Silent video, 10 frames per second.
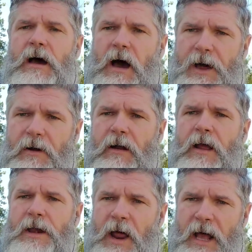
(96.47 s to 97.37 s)
Utter
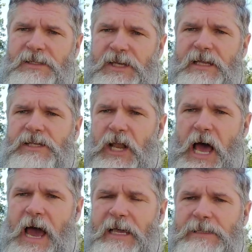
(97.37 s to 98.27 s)
nonsense
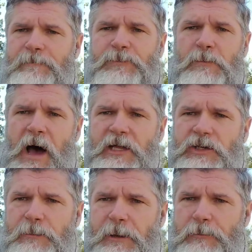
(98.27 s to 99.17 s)
lies,
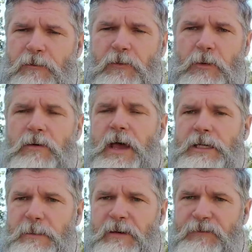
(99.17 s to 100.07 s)
demonstrably provable
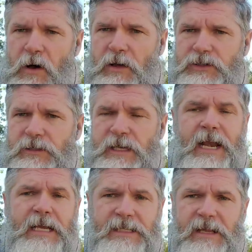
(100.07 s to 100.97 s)
to be false.
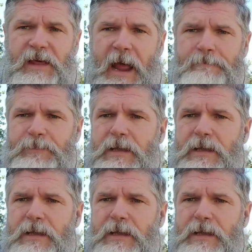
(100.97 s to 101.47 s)
Yet he did that.